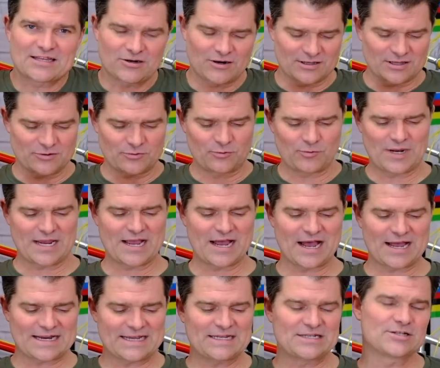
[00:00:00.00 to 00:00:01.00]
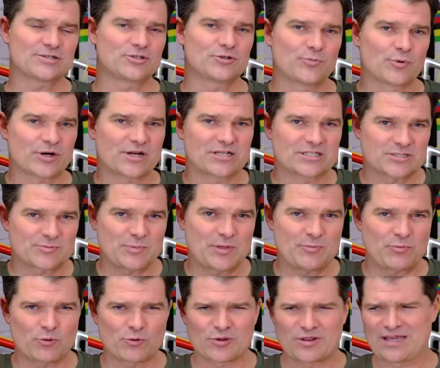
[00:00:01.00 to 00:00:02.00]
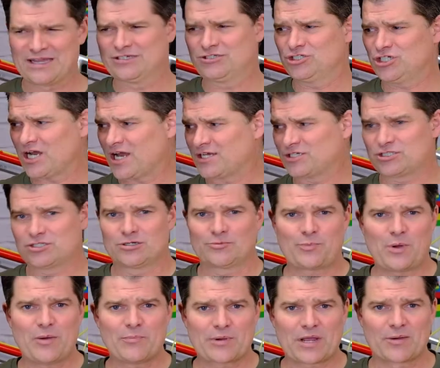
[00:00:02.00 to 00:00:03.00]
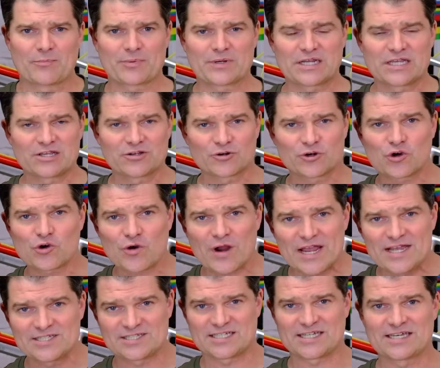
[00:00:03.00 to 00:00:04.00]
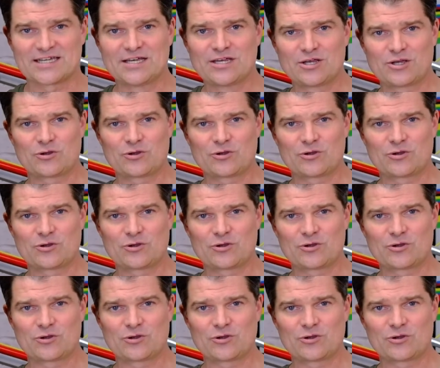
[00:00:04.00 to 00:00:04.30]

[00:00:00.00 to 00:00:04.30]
You know, I think when we got into lubricants, people were like, Josh, you're a pump company. You're crazy.